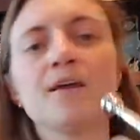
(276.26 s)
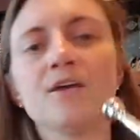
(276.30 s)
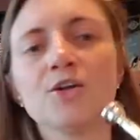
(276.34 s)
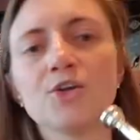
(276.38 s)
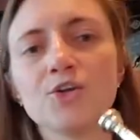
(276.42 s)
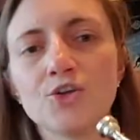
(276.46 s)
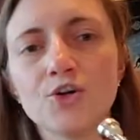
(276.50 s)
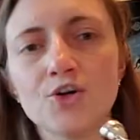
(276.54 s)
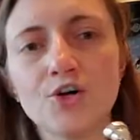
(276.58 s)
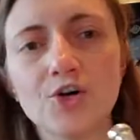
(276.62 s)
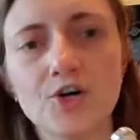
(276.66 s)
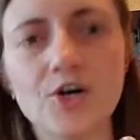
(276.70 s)

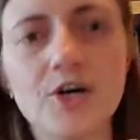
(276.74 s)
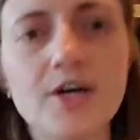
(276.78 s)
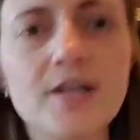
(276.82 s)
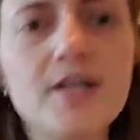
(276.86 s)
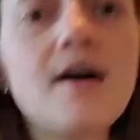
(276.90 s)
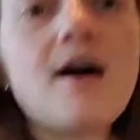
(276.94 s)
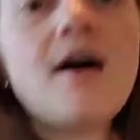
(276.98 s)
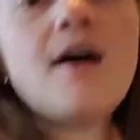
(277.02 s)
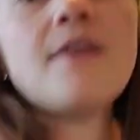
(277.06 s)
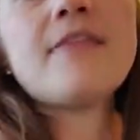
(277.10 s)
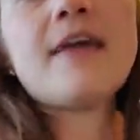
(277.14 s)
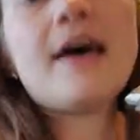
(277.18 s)
good.
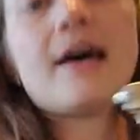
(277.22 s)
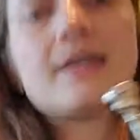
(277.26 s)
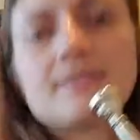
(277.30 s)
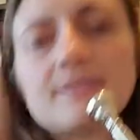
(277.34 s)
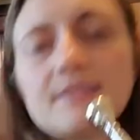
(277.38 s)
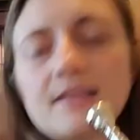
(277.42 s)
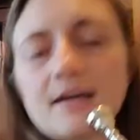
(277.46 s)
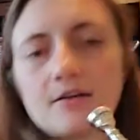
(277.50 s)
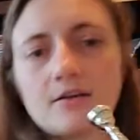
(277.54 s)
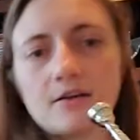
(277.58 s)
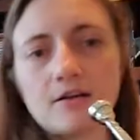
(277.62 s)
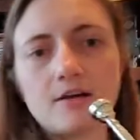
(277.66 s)
That
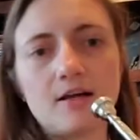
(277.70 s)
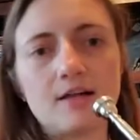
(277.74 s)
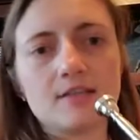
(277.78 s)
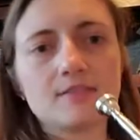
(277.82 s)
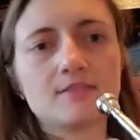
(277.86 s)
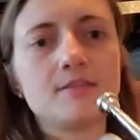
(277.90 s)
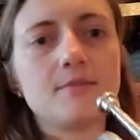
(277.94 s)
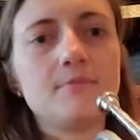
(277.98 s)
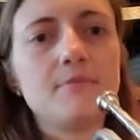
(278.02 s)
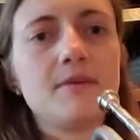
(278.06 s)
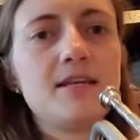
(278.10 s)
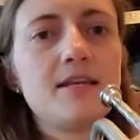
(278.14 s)
sounded
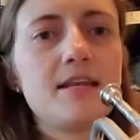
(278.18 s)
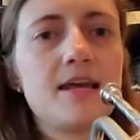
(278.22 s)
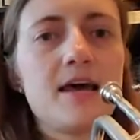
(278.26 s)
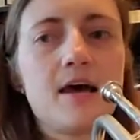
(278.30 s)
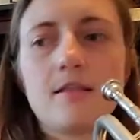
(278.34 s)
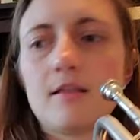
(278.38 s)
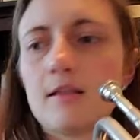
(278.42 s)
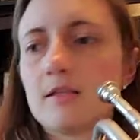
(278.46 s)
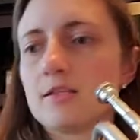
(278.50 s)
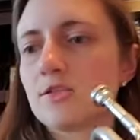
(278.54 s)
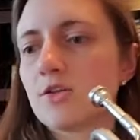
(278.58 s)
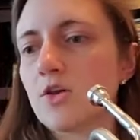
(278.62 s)
awesome. And now
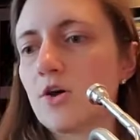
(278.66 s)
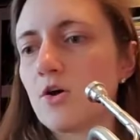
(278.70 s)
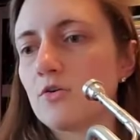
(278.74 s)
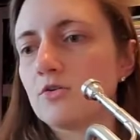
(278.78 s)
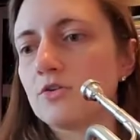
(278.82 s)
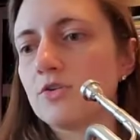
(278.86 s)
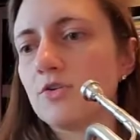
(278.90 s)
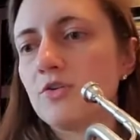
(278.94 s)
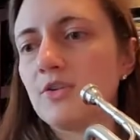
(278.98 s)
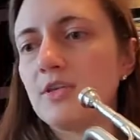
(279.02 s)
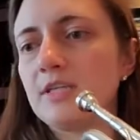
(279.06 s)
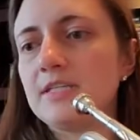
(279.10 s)
let's go
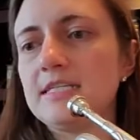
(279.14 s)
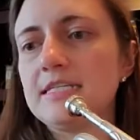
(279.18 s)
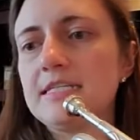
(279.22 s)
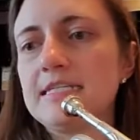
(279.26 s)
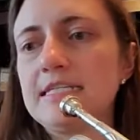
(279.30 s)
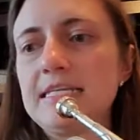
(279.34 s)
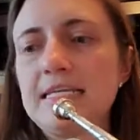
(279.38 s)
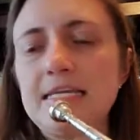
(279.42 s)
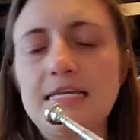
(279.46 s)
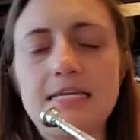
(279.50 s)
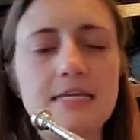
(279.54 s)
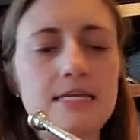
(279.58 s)
to the
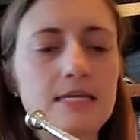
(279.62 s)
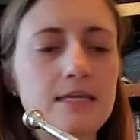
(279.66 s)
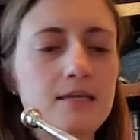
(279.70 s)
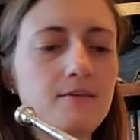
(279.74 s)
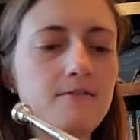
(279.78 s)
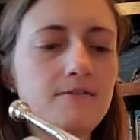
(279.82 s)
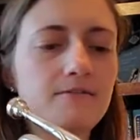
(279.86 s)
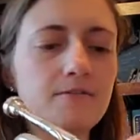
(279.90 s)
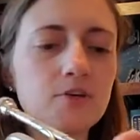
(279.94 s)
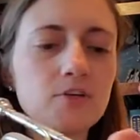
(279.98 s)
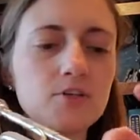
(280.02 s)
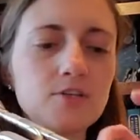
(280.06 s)
D,
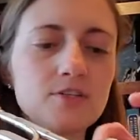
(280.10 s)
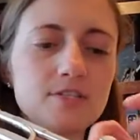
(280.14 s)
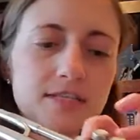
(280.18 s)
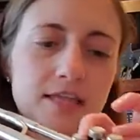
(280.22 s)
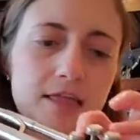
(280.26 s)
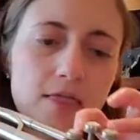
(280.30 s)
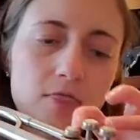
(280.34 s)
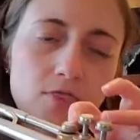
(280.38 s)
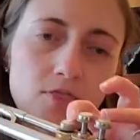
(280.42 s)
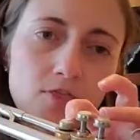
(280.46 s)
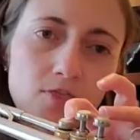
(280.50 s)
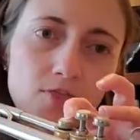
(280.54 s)
first
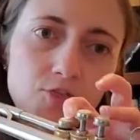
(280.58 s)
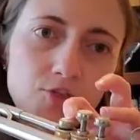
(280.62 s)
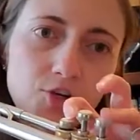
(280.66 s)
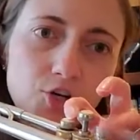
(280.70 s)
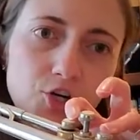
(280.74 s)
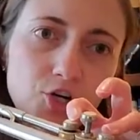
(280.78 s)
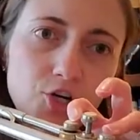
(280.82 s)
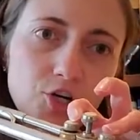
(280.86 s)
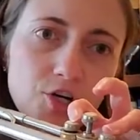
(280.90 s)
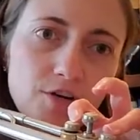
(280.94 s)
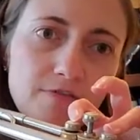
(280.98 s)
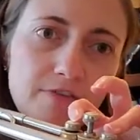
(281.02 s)
and
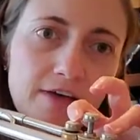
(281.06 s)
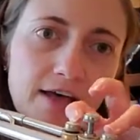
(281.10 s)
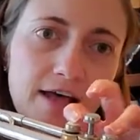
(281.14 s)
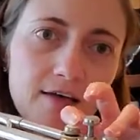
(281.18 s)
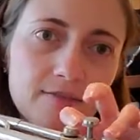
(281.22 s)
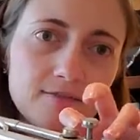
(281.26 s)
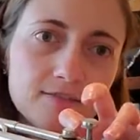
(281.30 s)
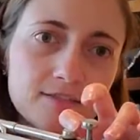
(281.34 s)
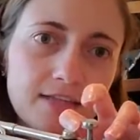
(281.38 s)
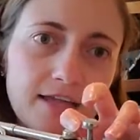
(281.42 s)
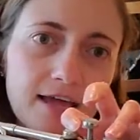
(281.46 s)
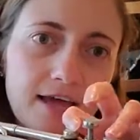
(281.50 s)
third
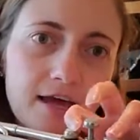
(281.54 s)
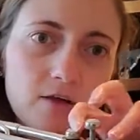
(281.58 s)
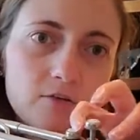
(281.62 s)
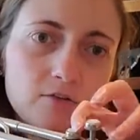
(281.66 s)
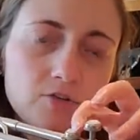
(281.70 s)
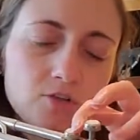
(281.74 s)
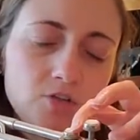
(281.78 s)
valves down.